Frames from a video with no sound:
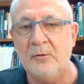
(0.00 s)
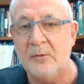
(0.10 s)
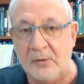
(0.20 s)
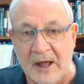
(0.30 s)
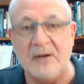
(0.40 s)

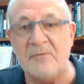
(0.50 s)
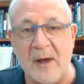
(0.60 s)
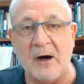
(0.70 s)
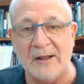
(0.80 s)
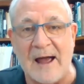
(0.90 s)
native
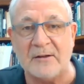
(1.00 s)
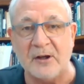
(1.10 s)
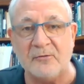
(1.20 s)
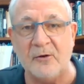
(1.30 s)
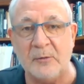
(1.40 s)
malolactic
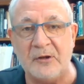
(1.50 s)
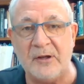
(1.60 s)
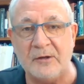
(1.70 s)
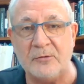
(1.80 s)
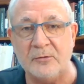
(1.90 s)

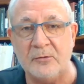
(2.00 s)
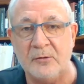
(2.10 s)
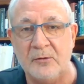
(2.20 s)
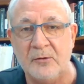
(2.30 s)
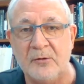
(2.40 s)
fermentation,
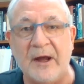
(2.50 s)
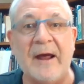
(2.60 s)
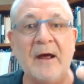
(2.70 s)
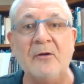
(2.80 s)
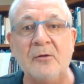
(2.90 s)

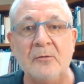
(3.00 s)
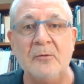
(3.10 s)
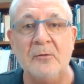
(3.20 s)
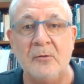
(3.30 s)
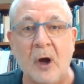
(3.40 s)
and
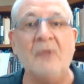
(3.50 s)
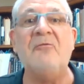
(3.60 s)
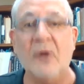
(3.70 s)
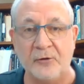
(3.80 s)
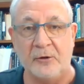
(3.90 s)

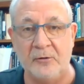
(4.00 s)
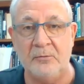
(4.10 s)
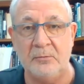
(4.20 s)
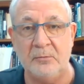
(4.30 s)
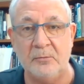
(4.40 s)
unfiltered.
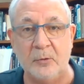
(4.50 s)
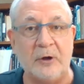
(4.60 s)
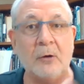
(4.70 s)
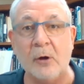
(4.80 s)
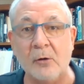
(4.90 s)
We
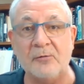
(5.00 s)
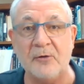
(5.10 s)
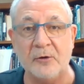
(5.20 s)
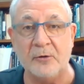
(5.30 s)
don't own a filter.